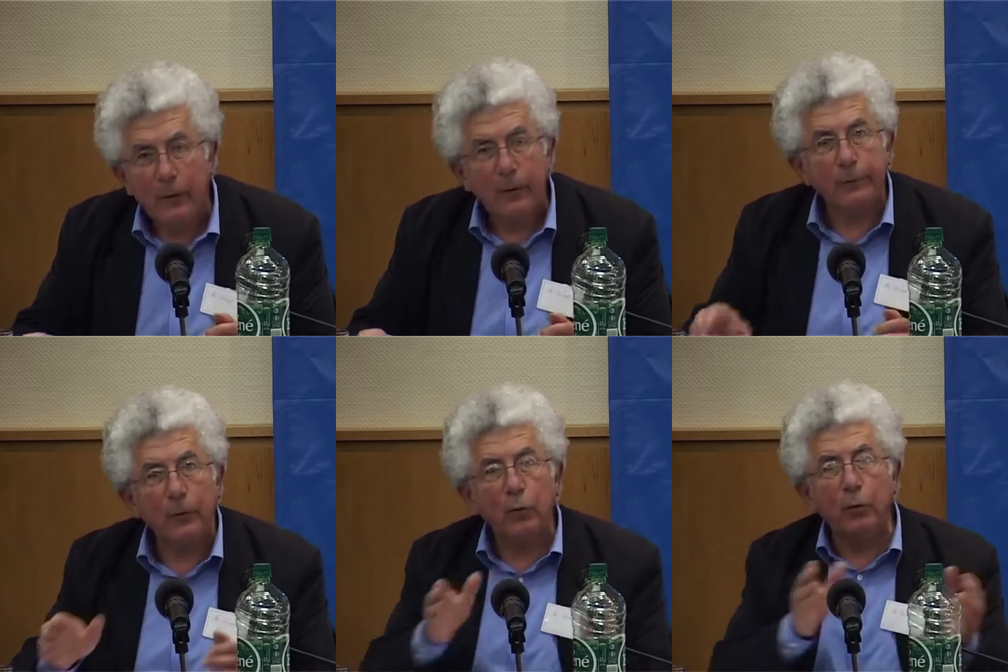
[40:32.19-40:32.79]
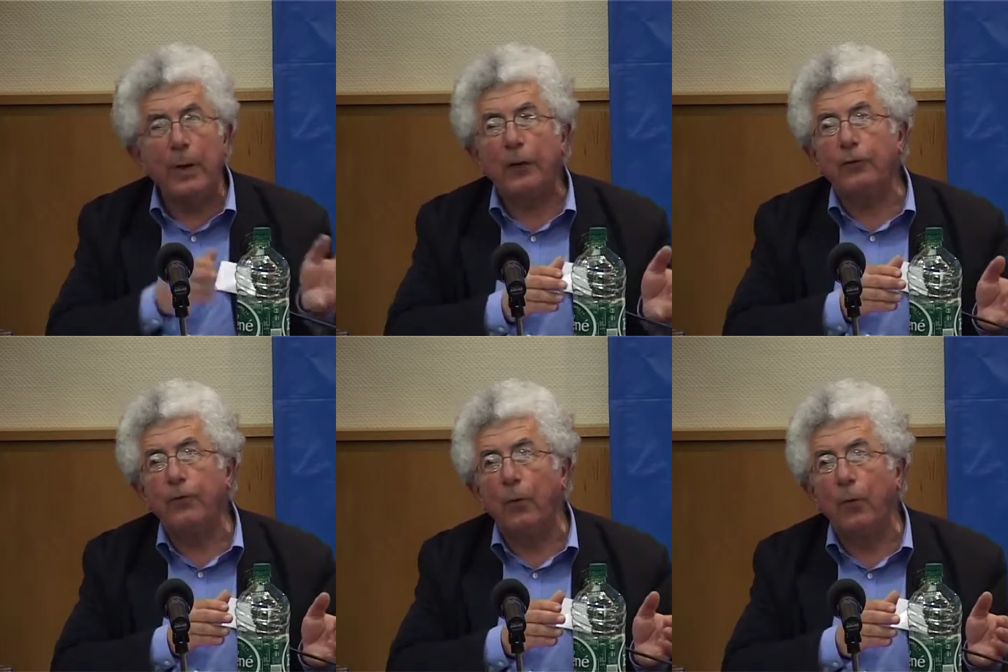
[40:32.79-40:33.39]
So too
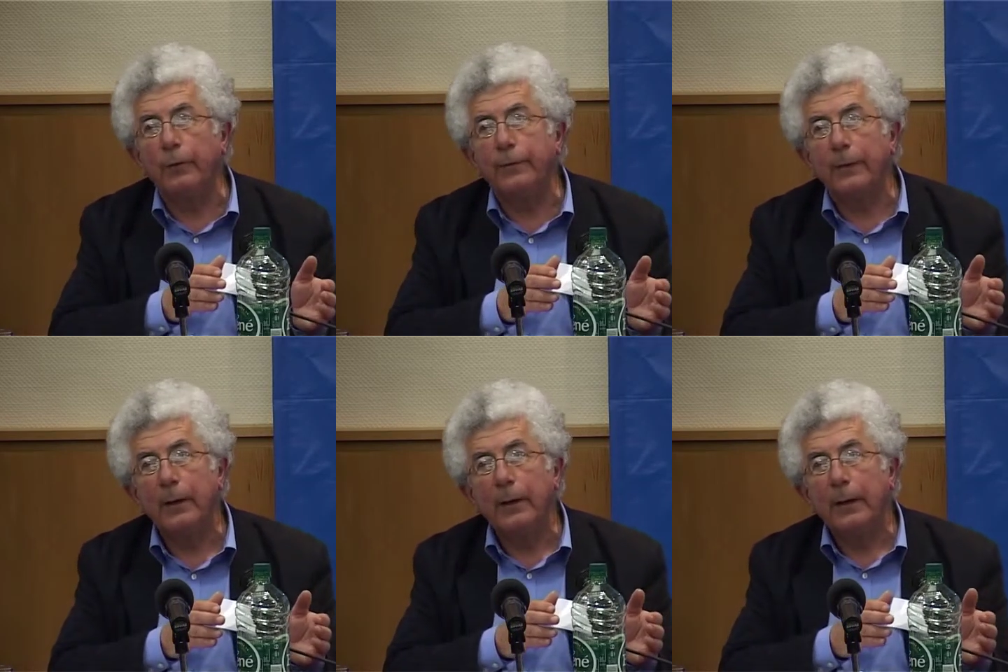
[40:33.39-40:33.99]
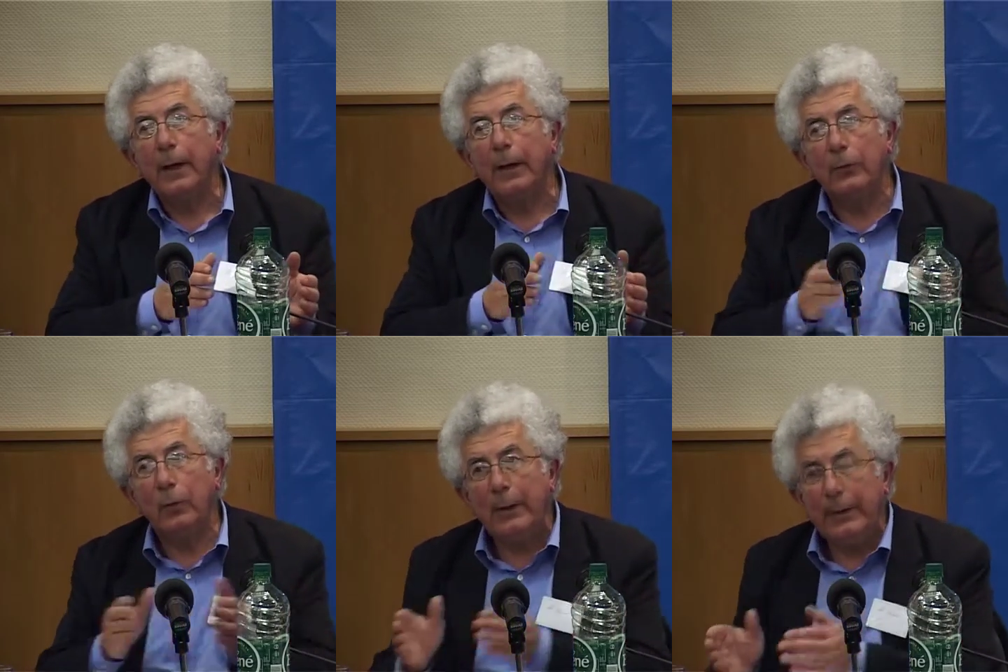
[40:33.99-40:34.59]
much force
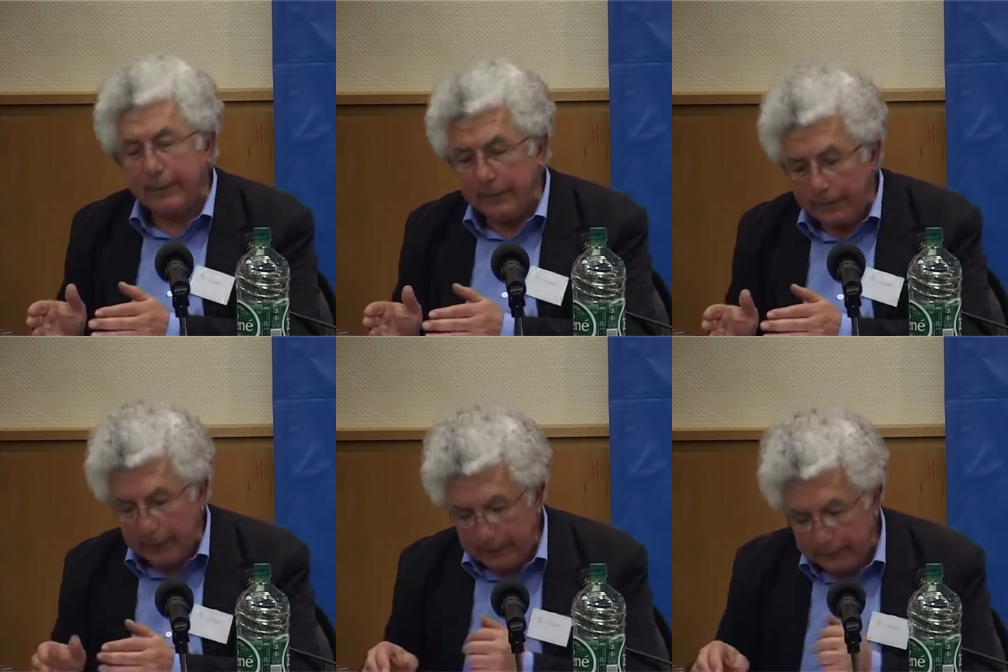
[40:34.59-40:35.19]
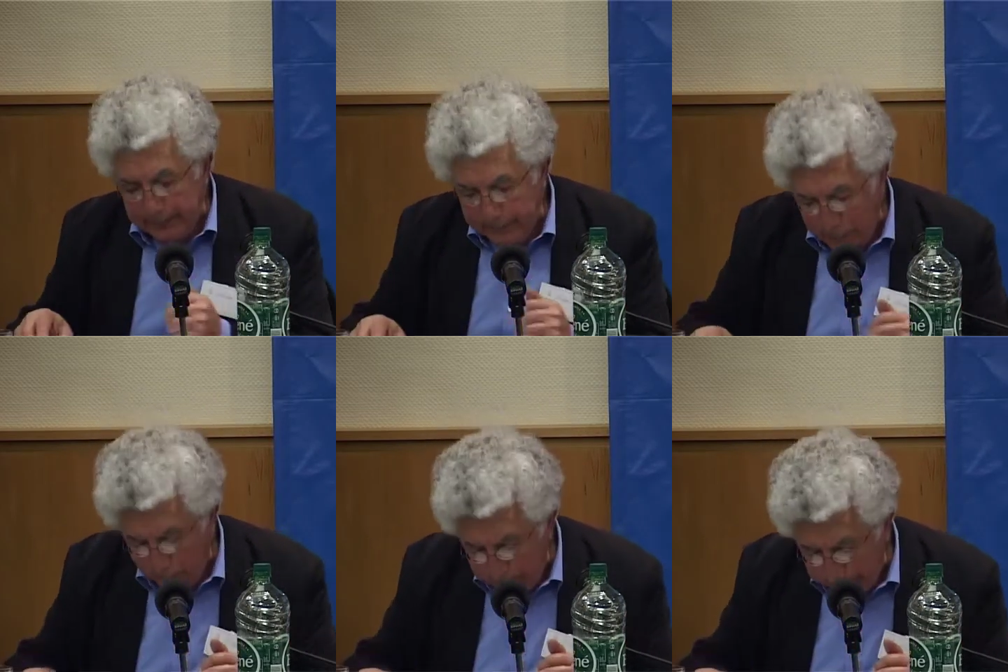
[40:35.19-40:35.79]
and too little
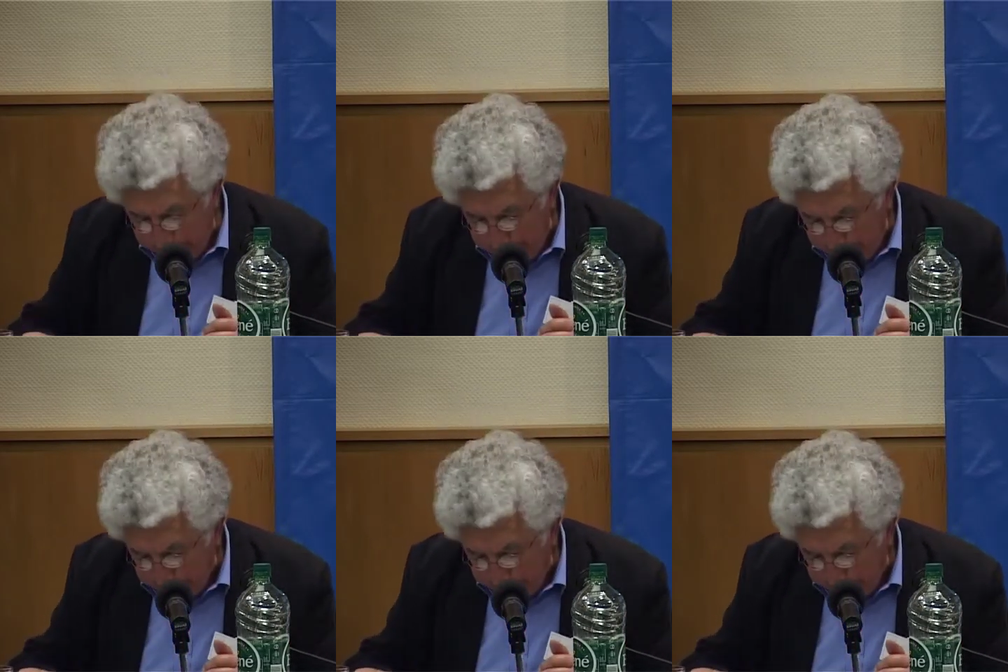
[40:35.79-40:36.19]
diplomacy.